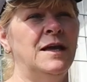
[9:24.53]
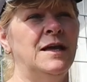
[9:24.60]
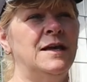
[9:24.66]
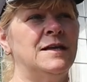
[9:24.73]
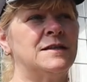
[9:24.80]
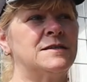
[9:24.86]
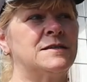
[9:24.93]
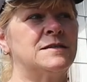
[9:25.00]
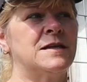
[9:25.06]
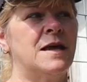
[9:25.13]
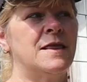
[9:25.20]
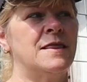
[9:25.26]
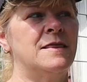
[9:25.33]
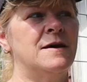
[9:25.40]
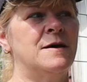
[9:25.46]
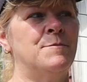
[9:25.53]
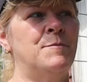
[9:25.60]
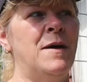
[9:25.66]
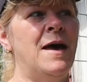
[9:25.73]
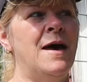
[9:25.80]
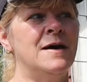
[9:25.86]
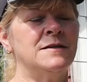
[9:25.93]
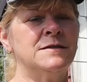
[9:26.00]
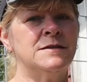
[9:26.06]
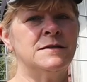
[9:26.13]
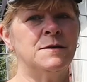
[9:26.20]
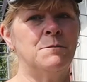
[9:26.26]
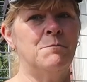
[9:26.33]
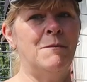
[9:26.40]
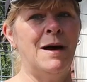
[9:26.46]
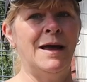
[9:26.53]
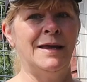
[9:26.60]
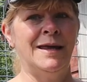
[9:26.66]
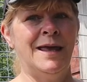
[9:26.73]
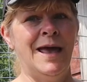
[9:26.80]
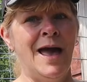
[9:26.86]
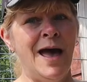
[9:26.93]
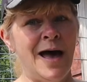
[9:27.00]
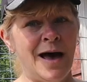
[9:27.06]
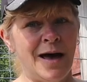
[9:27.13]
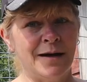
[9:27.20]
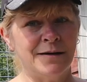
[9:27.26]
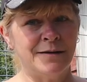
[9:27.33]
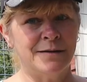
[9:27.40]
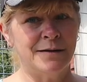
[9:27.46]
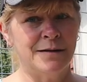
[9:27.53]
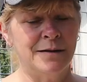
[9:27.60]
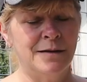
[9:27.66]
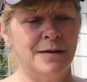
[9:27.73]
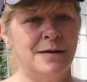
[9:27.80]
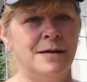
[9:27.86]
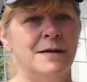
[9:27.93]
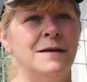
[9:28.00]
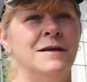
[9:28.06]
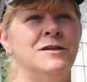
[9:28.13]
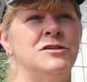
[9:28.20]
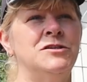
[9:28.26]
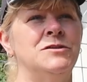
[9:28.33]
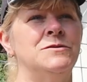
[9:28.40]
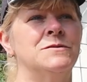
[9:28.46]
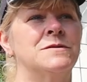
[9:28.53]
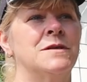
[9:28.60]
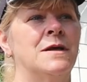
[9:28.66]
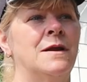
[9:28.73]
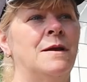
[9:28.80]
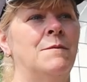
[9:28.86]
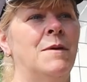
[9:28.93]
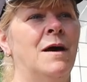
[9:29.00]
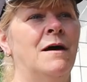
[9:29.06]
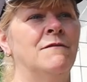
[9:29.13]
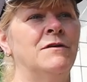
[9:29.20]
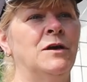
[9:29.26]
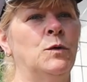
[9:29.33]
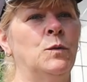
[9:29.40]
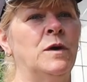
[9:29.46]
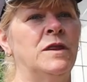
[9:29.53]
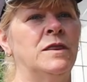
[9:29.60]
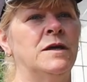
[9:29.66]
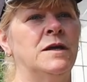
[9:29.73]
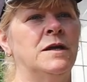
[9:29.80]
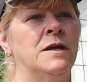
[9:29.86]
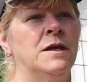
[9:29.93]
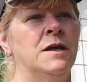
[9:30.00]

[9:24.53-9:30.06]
It's the pest my cat issues that I'm having with it.